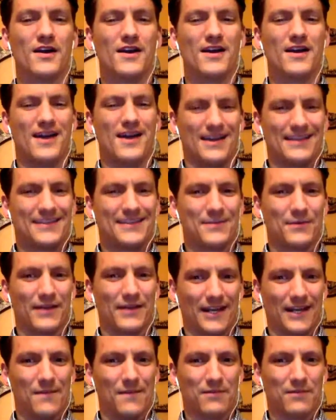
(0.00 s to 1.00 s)
And I typically
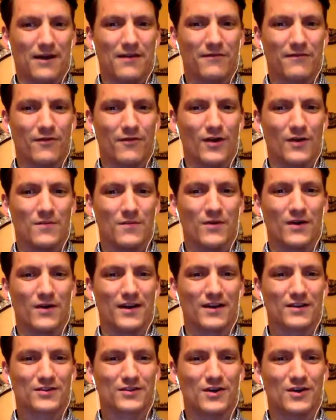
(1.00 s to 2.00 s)
get up around 4 in the
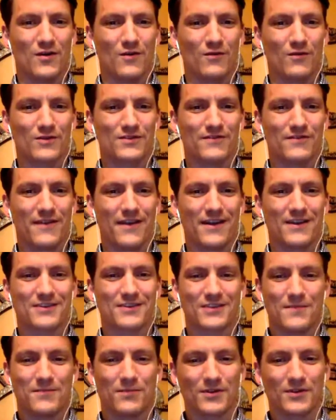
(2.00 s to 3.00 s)
morning. So it was a very
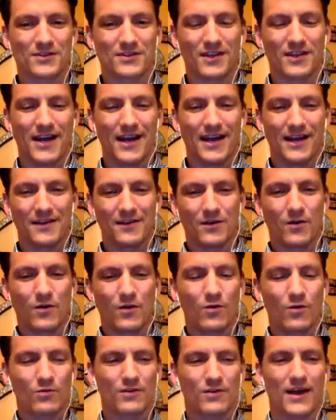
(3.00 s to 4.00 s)
sleepless night. And the
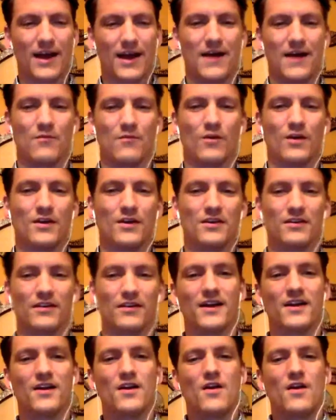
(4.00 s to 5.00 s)
whole night I'm
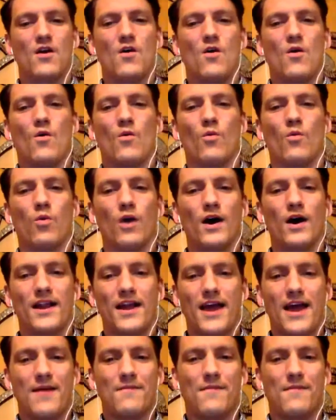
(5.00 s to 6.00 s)
wondering, what
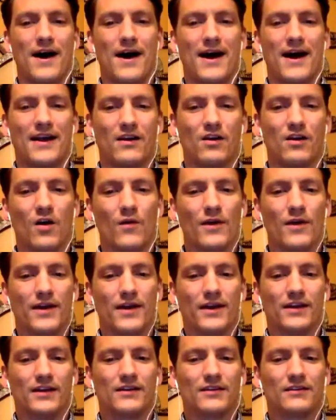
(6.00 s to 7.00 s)
am I
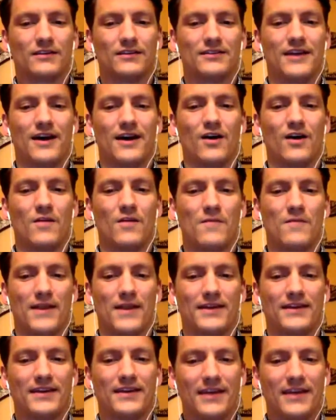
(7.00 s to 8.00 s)
going to tell my
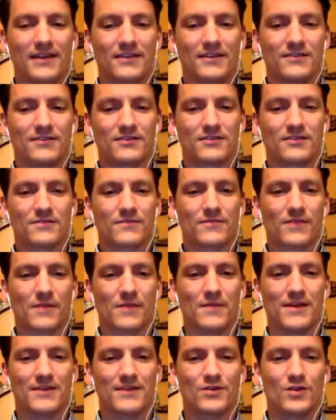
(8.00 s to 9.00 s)
kids?
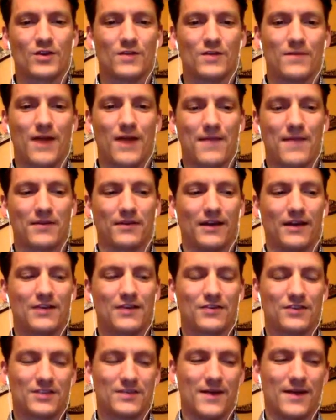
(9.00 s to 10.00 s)
My student
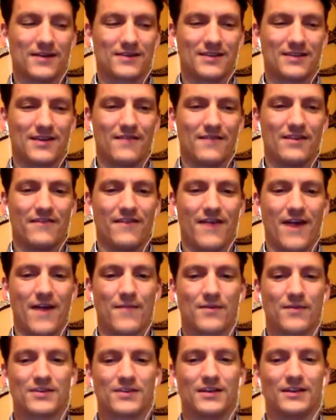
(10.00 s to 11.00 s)
population is about
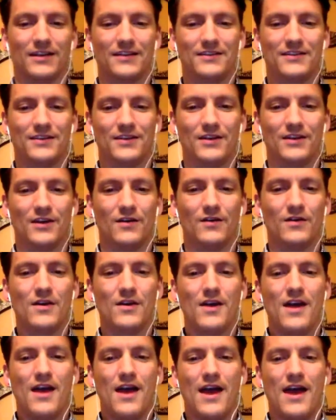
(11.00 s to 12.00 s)
75% Latino
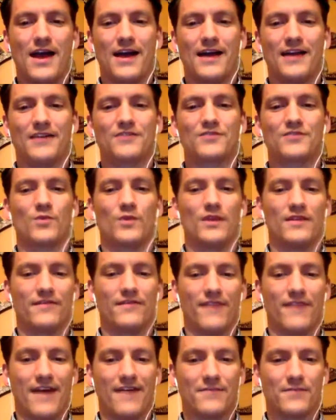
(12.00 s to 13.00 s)
and
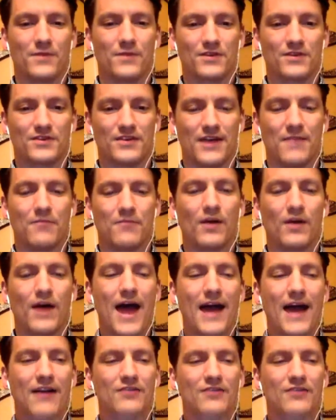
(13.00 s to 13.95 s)
25% Black.